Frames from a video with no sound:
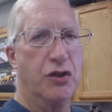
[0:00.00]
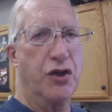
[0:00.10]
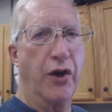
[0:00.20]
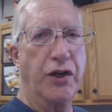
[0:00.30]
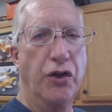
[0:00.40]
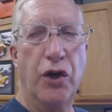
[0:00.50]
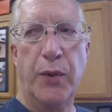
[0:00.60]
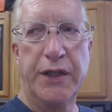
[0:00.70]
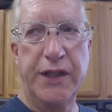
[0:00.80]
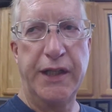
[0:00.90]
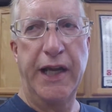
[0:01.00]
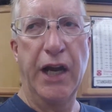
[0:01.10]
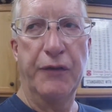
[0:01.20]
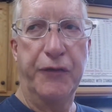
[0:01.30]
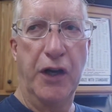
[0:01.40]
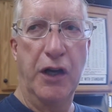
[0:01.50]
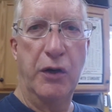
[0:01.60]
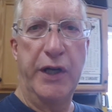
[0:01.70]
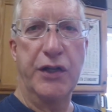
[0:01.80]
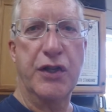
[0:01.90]
So I don't know what the
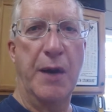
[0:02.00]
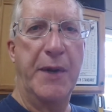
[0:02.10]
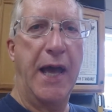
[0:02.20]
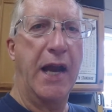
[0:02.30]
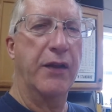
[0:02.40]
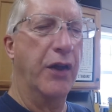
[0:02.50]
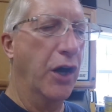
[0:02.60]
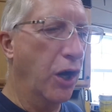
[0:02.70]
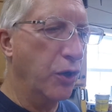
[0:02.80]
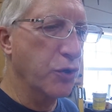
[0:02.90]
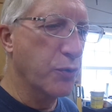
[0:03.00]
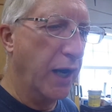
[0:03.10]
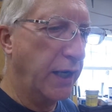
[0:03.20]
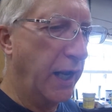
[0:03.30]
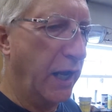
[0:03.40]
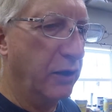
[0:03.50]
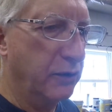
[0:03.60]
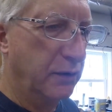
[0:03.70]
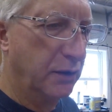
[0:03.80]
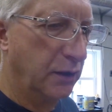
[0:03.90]
airflow is coming out of the hose right now,
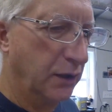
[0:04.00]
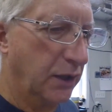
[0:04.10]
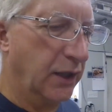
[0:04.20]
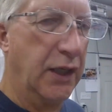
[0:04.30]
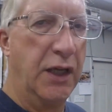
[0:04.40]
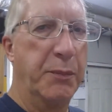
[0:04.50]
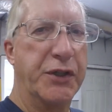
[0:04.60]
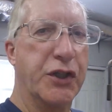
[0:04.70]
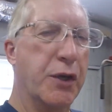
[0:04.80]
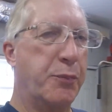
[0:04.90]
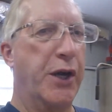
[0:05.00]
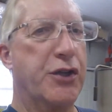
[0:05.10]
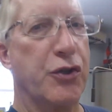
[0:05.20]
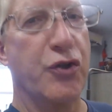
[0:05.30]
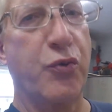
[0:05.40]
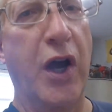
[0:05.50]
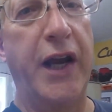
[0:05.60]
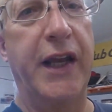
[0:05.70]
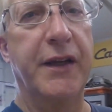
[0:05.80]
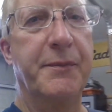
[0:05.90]
but the compressor is running.